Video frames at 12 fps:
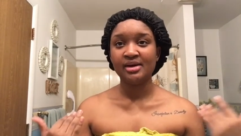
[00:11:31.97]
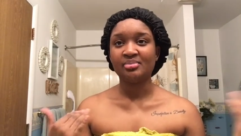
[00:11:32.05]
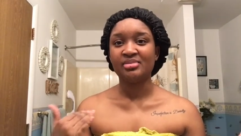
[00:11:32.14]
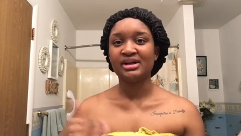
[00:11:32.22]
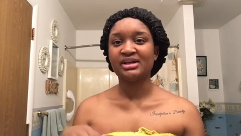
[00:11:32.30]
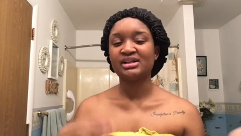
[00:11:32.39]

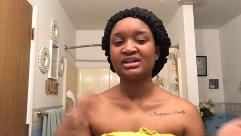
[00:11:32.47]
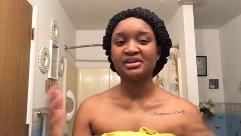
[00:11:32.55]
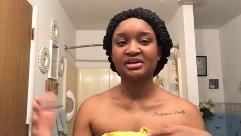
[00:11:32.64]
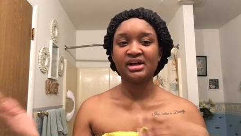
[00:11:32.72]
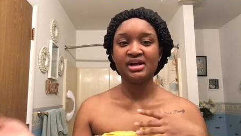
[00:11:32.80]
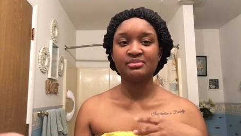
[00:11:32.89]
but it cleared
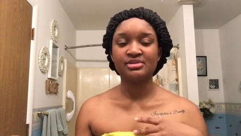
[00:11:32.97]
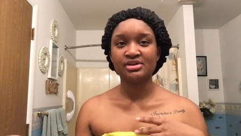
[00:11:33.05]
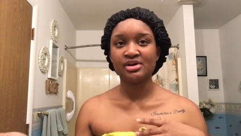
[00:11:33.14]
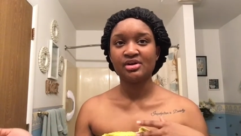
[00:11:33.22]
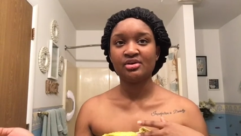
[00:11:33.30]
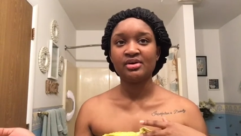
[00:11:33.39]
up, you
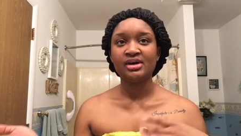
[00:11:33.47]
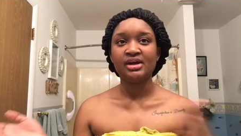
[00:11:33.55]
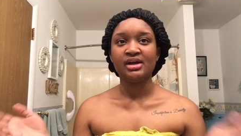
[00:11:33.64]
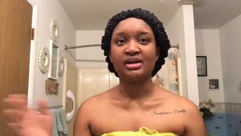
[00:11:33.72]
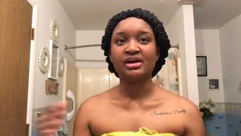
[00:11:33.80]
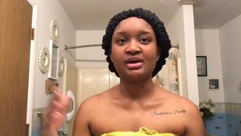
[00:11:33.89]
know,
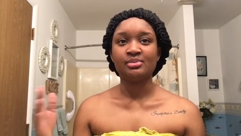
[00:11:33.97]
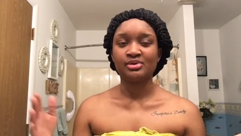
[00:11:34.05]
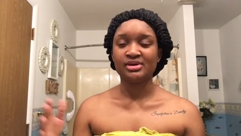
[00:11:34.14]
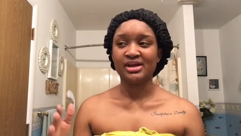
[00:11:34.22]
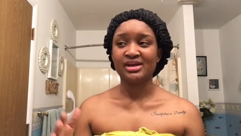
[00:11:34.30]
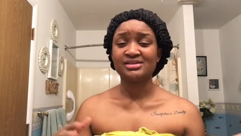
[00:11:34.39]
in a couple
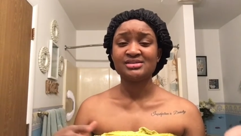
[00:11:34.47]
days.